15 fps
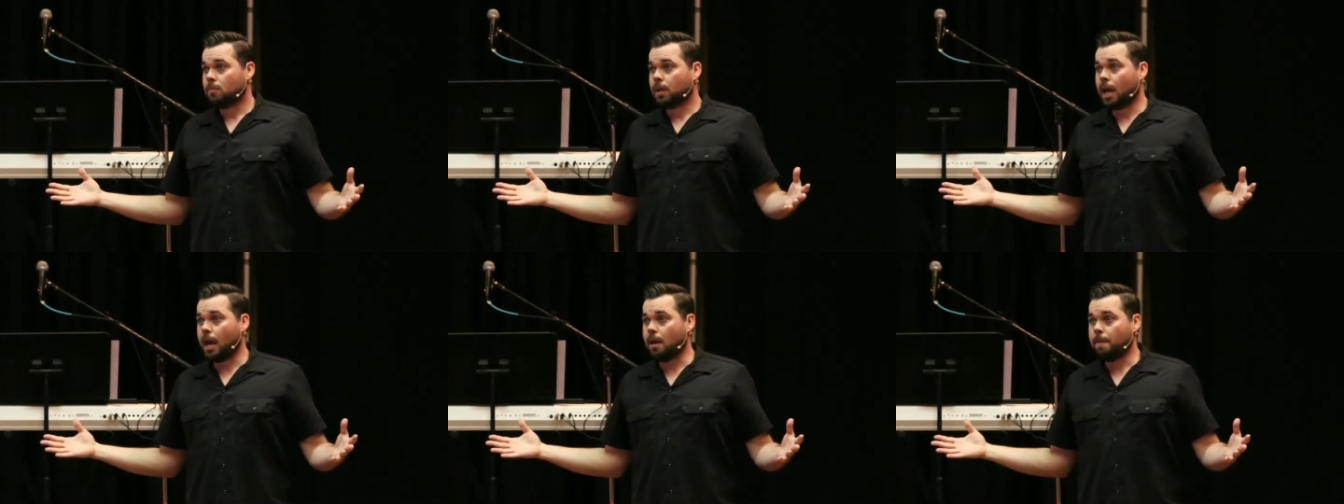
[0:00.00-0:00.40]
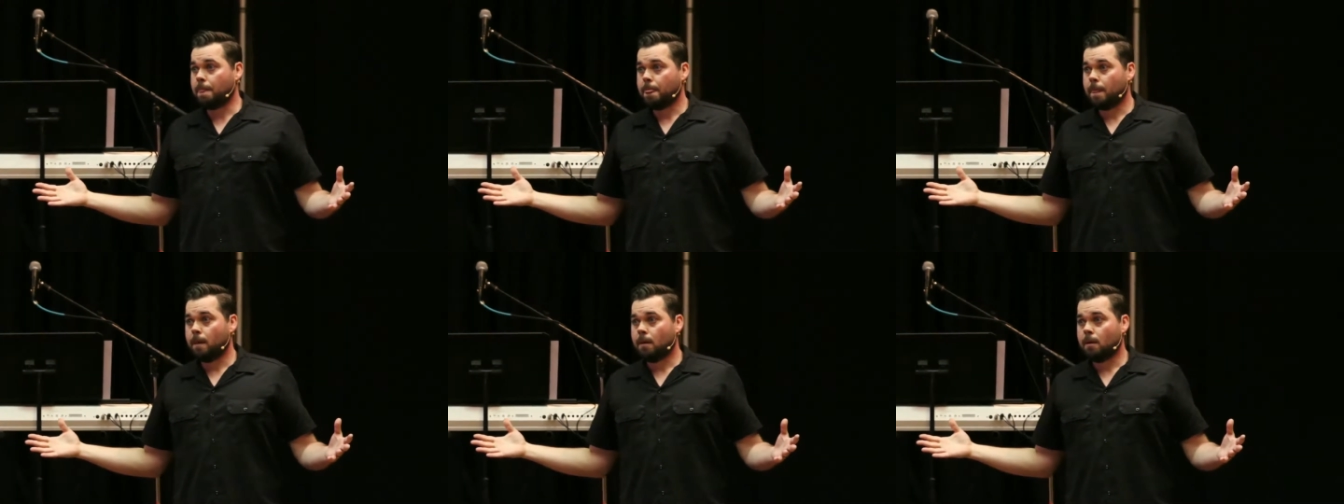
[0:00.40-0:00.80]
Okay?
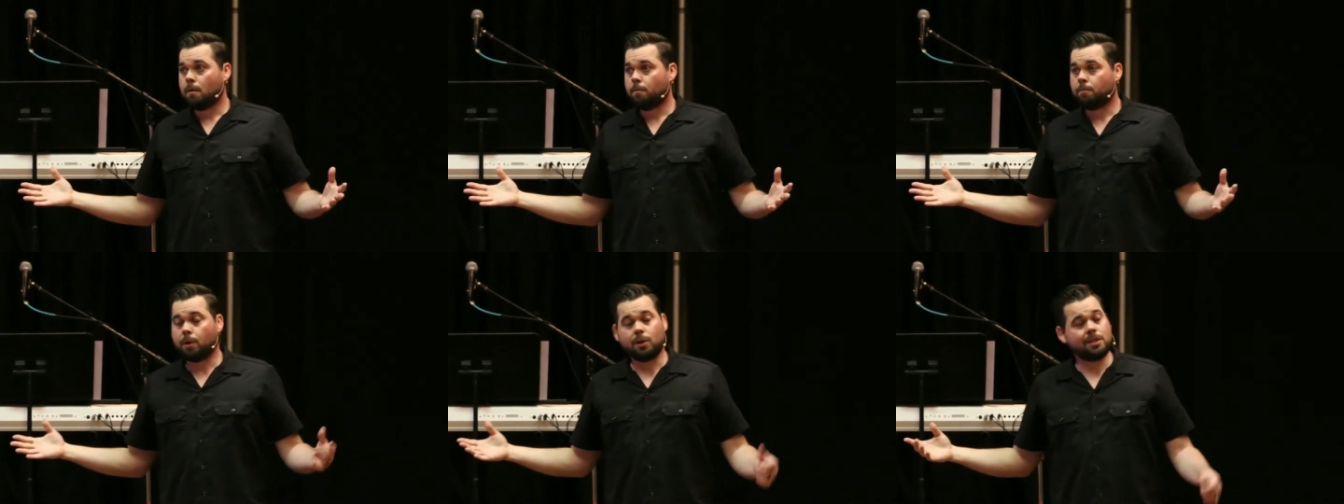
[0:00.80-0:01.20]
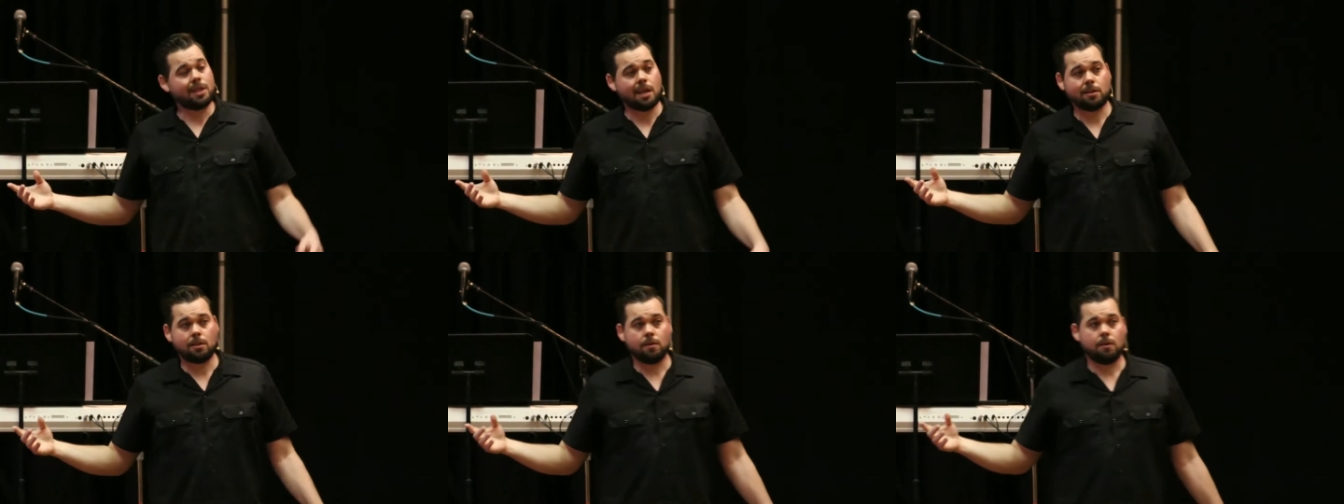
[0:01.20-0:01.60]
But it
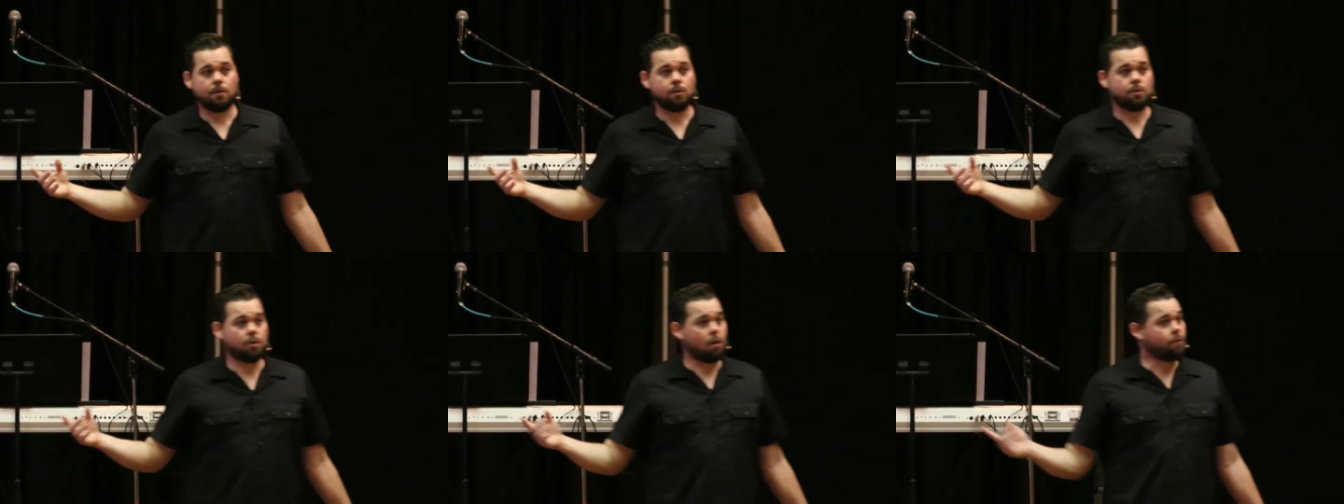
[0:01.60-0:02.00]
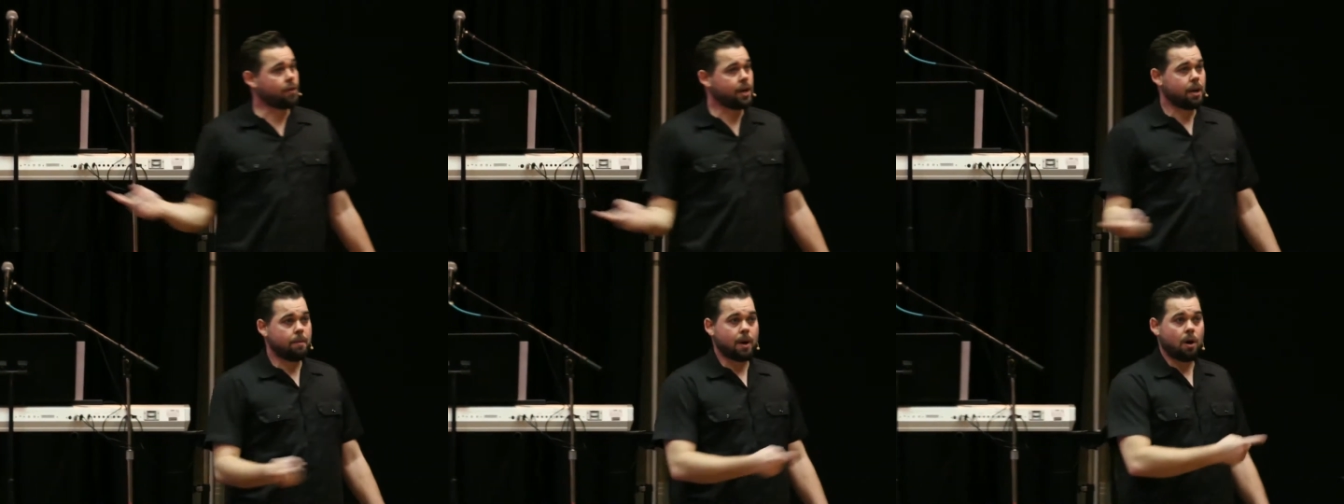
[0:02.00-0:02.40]
says, don't
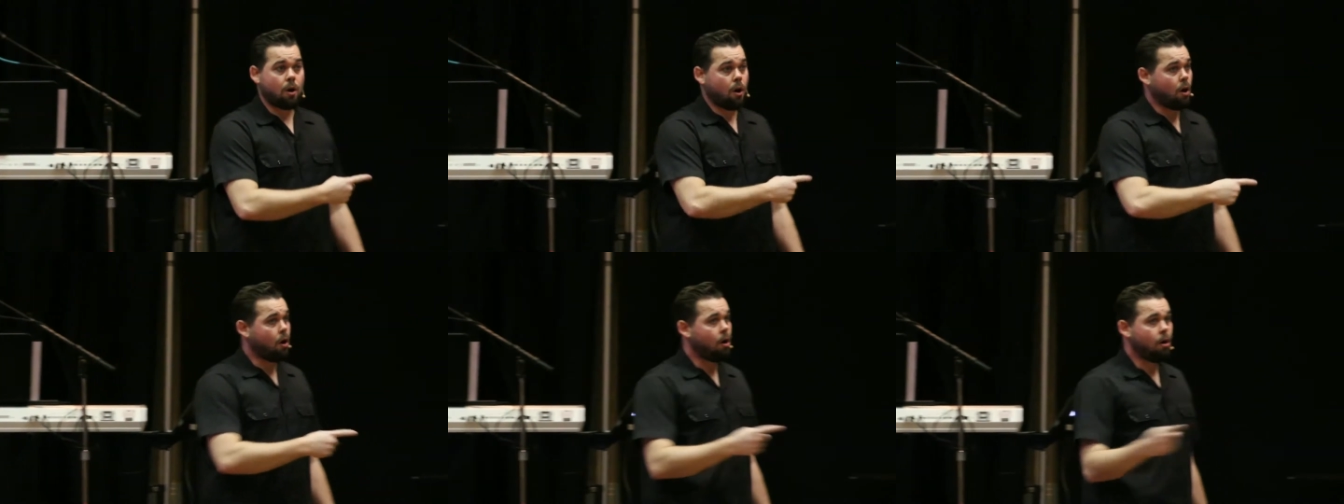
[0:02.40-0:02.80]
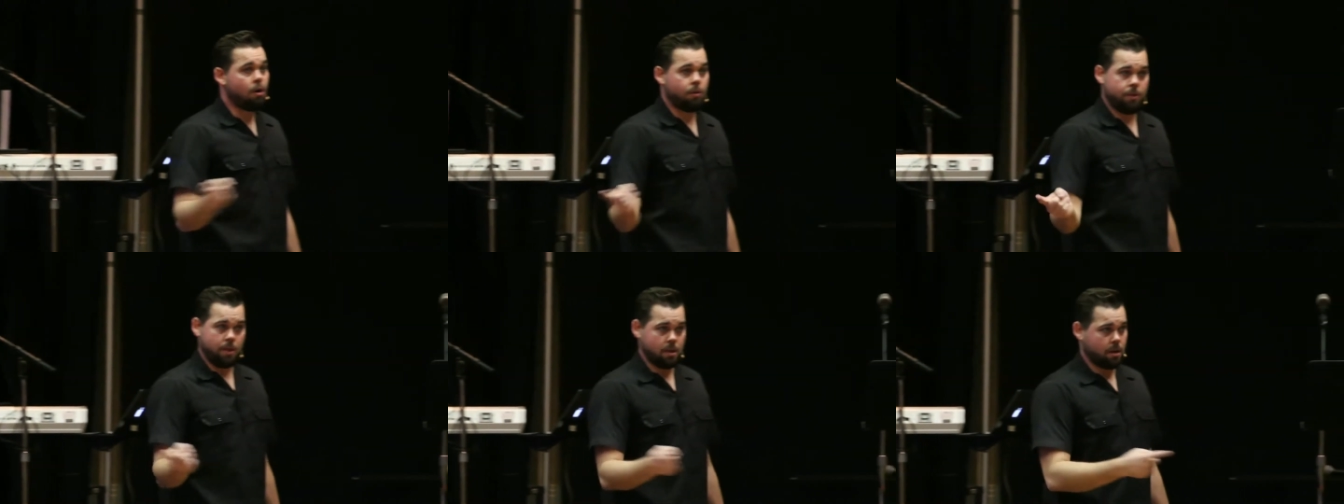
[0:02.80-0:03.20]
forget about
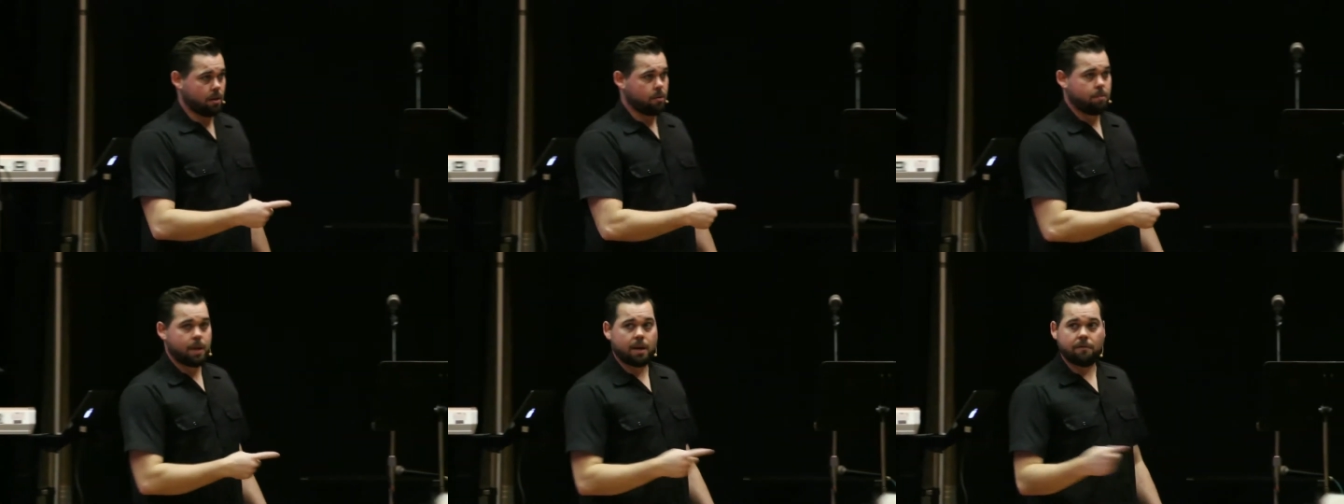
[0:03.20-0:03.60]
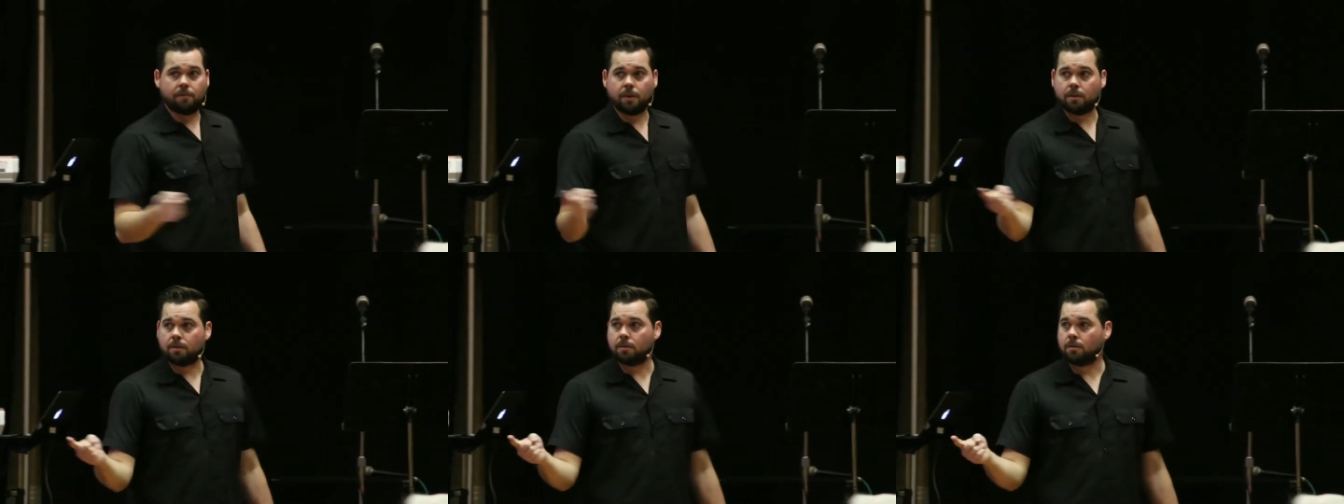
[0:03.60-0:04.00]
all the other
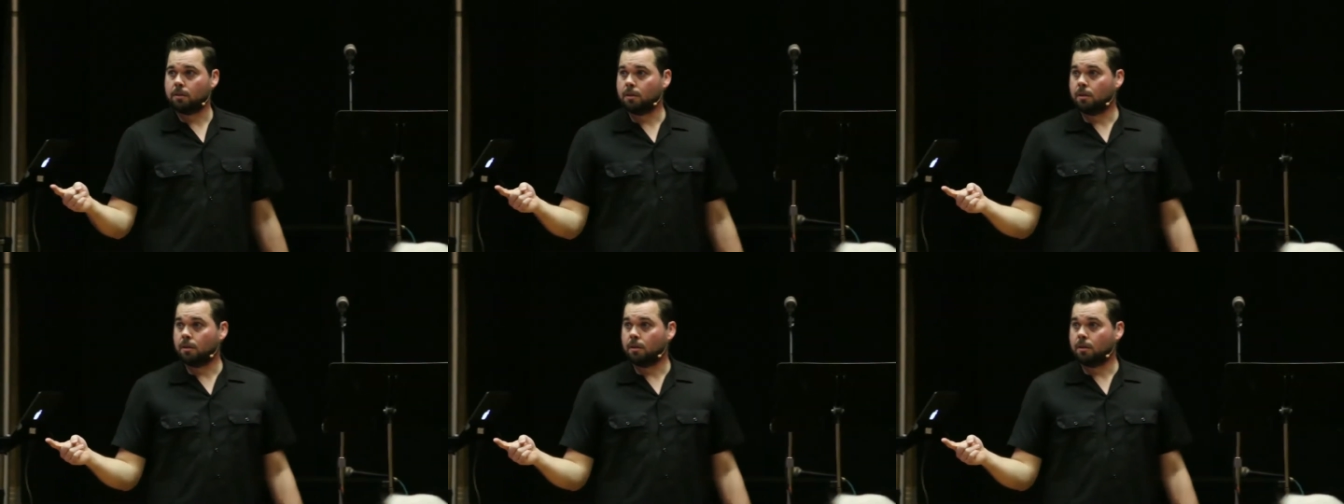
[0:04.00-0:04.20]
benefits.